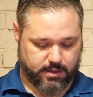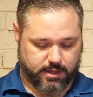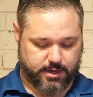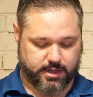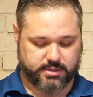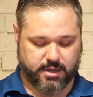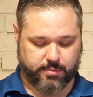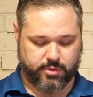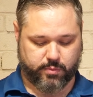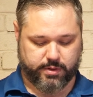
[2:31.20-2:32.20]
It does come
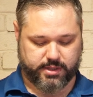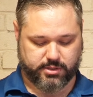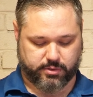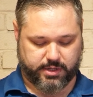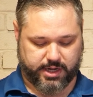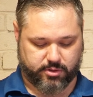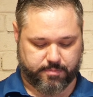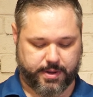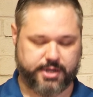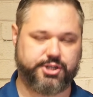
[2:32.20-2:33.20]
with one of these little needle
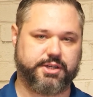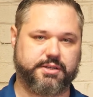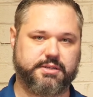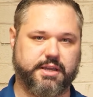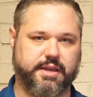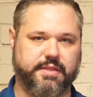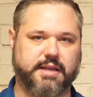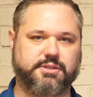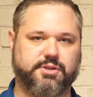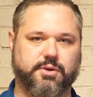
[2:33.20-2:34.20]
punches, and
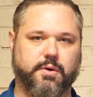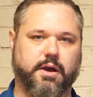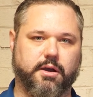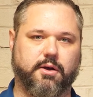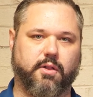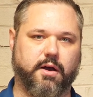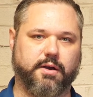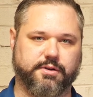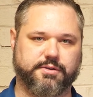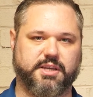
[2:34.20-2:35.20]
that's to
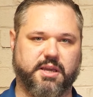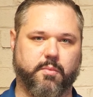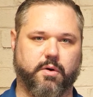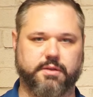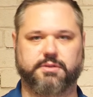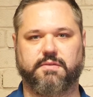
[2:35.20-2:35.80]
unclog your steam wand.